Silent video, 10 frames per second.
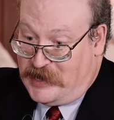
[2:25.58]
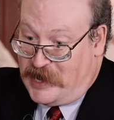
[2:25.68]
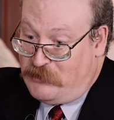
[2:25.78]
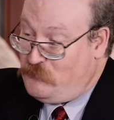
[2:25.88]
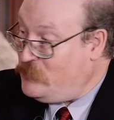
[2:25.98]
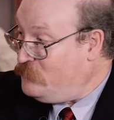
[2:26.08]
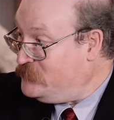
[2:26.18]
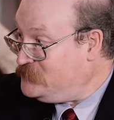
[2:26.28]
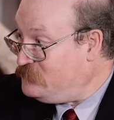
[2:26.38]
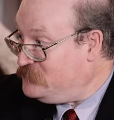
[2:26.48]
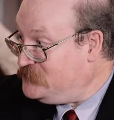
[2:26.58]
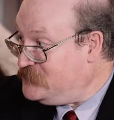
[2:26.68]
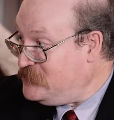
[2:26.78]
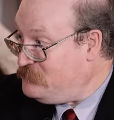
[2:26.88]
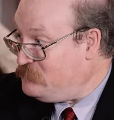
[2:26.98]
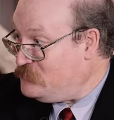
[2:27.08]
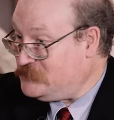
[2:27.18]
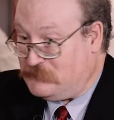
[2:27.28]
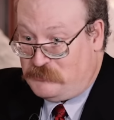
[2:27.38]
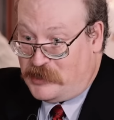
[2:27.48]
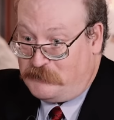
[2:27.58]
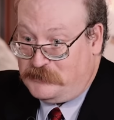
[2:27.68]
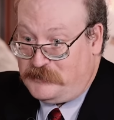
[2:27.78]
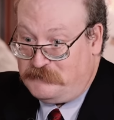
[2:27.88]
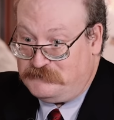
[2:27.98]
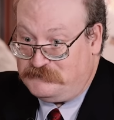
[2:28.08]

How well was it received? Was it popular?